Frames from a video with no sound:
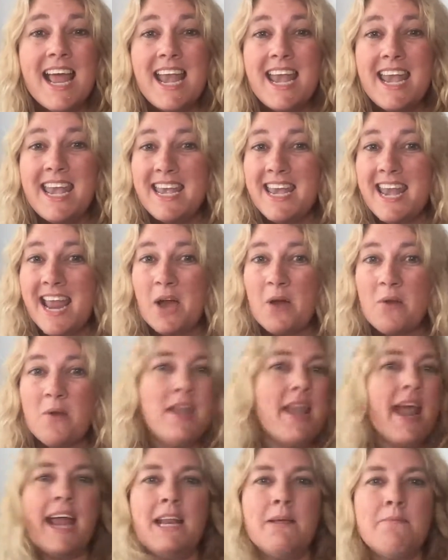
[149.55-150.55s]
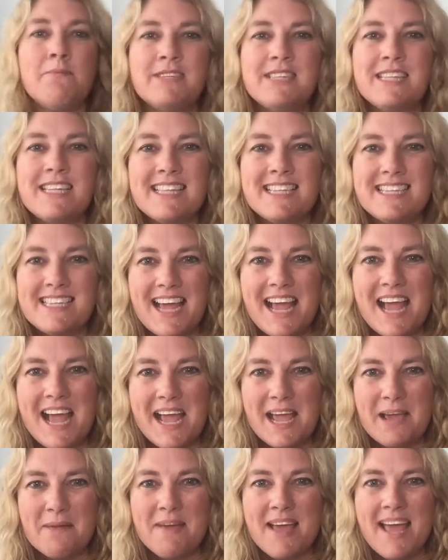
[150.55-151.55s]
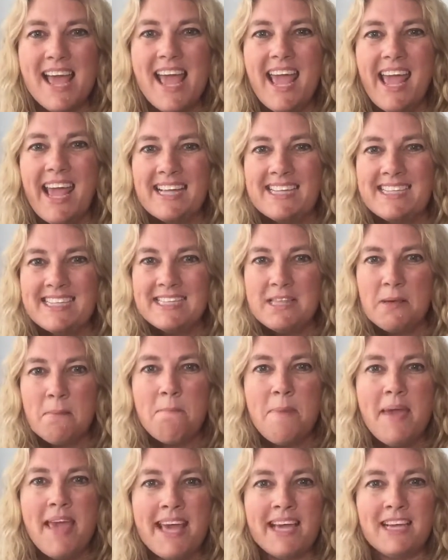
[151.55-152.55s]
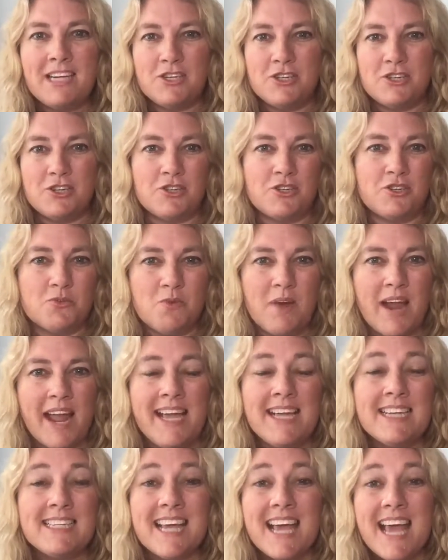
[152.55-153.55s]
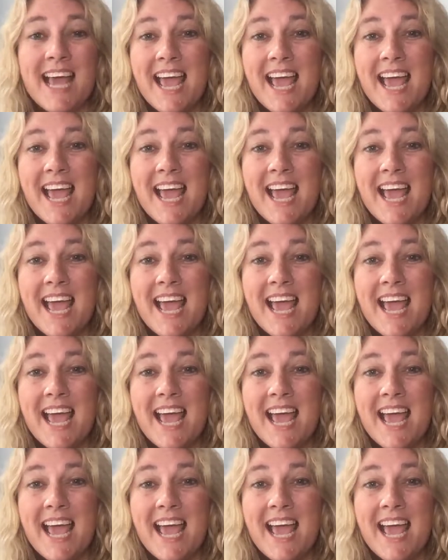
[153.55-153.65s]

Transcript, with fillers: Now, ninety percent of the time, it's the pictures, right?